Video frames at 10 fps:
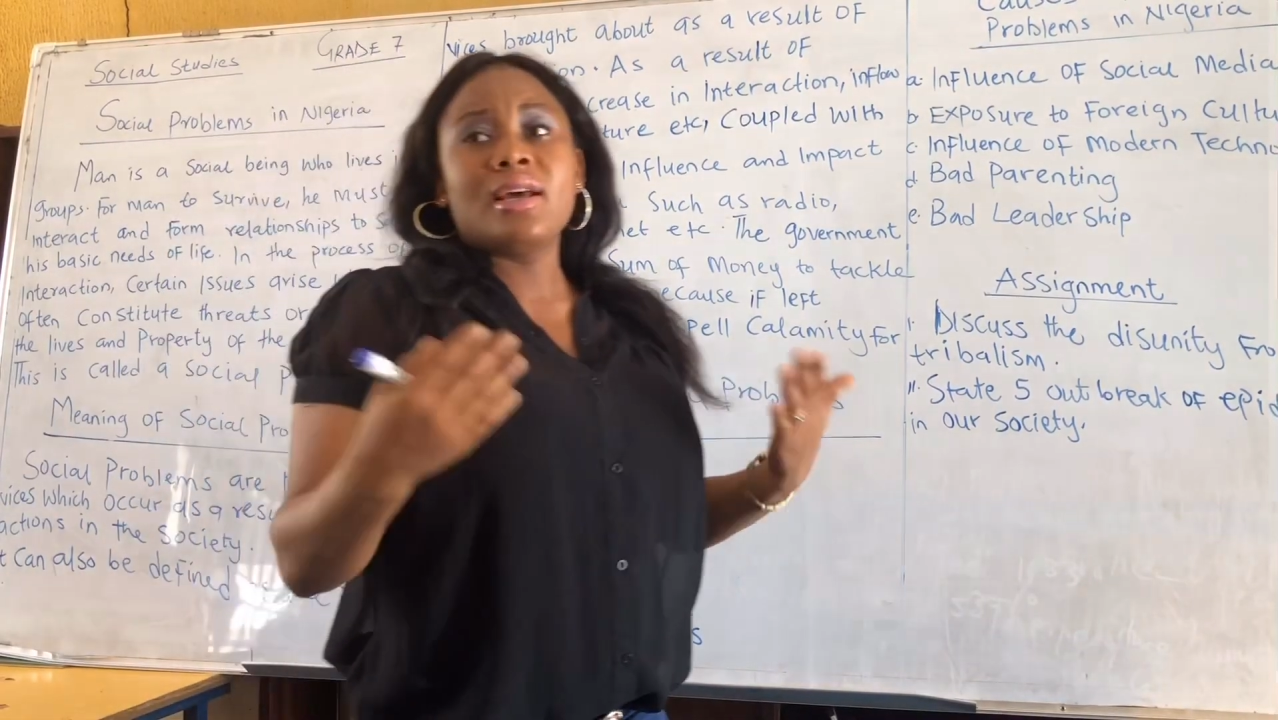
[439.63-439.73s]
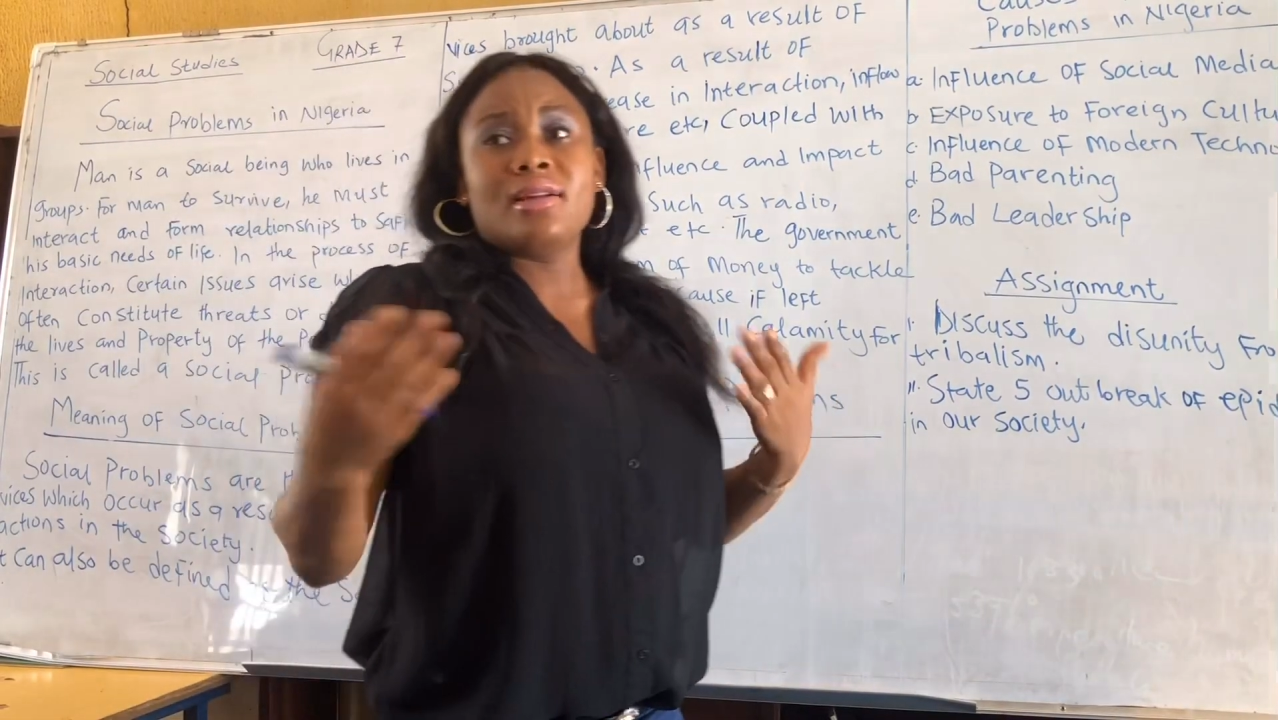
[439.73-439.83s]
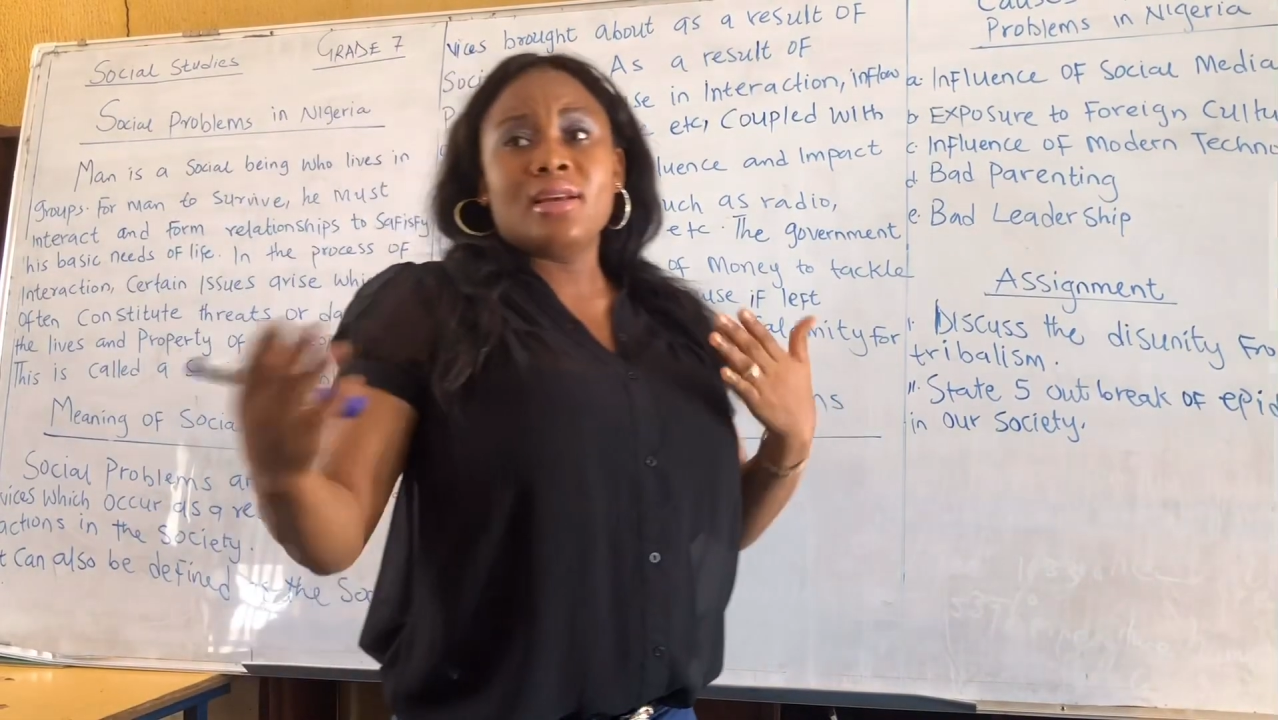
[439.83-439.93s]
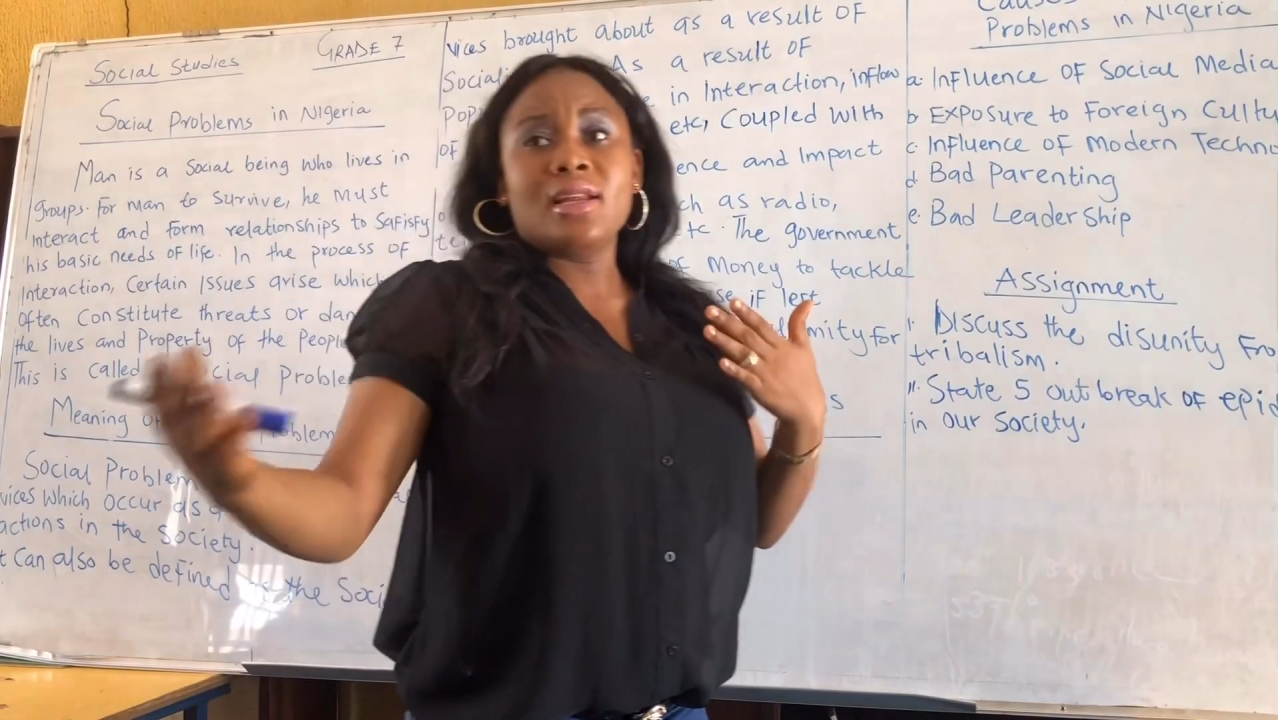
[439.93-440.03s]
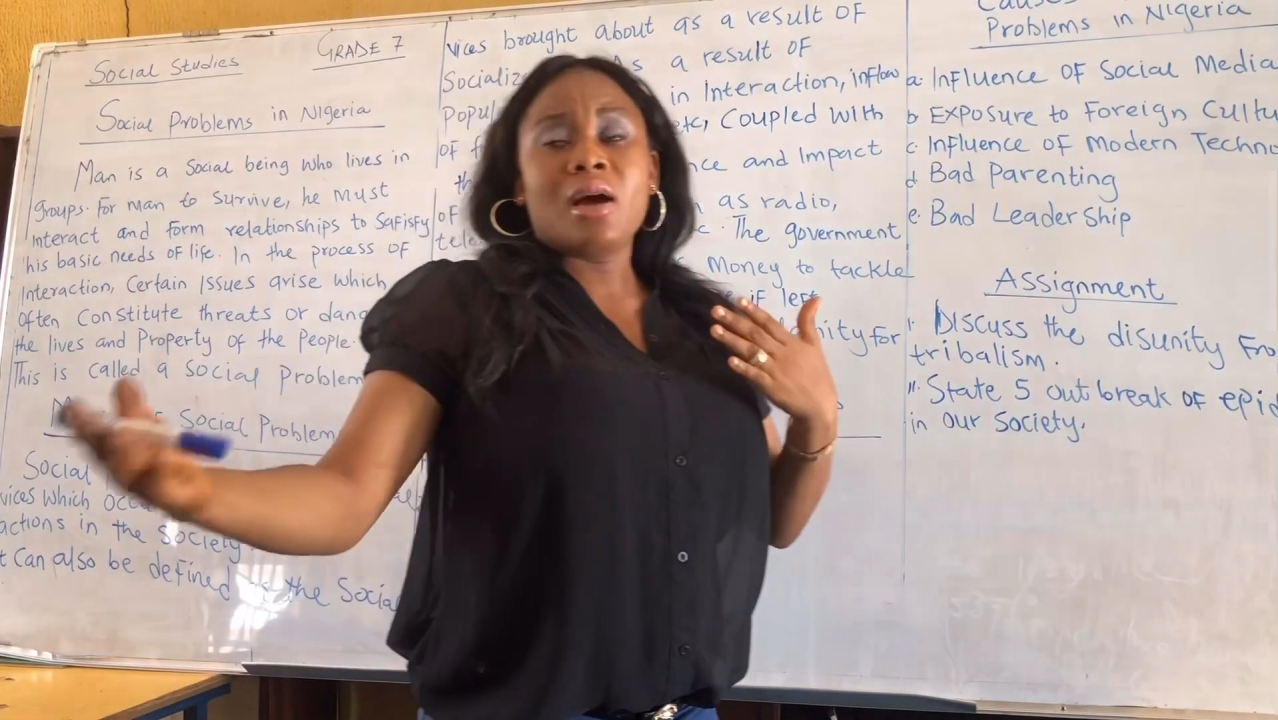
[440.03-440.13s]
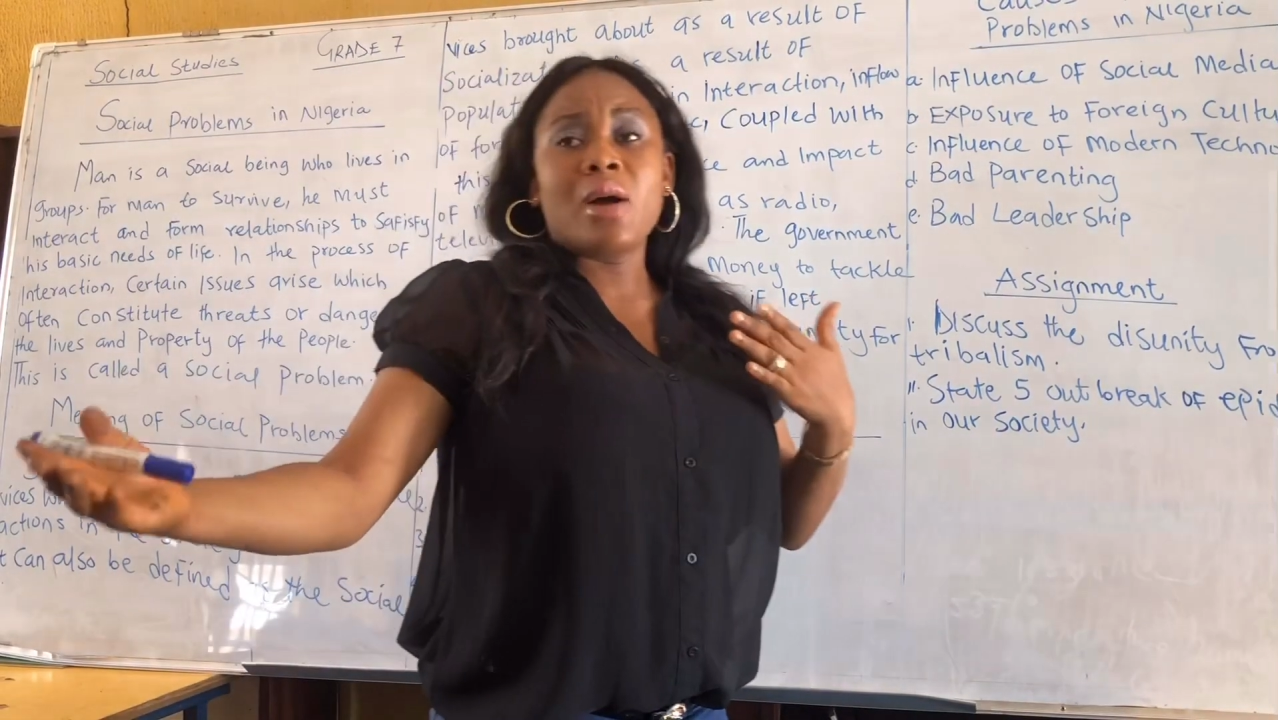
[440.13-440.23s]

in our